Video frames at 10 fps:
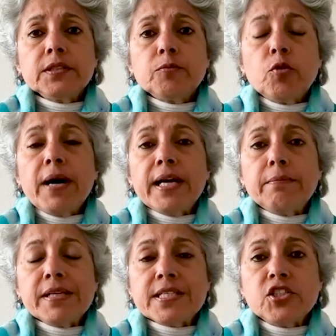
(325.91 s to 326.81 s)
mobile
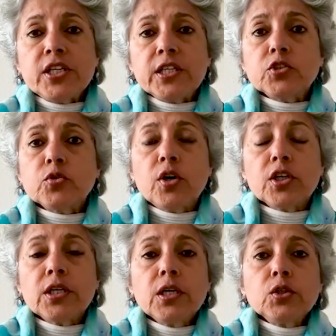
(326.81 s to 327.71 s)
messaging and so
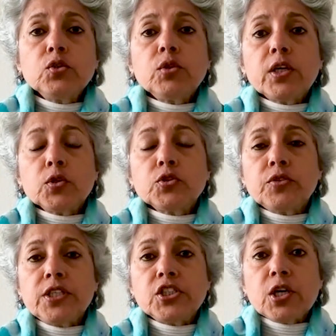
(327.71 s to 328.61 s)
on, you can also
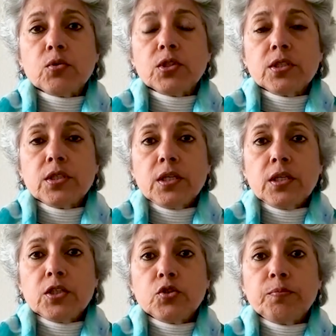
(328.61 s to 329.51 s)
reach out
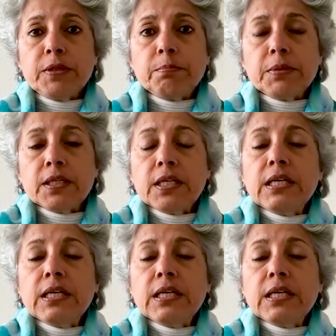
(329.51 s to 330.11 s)
uh, to people.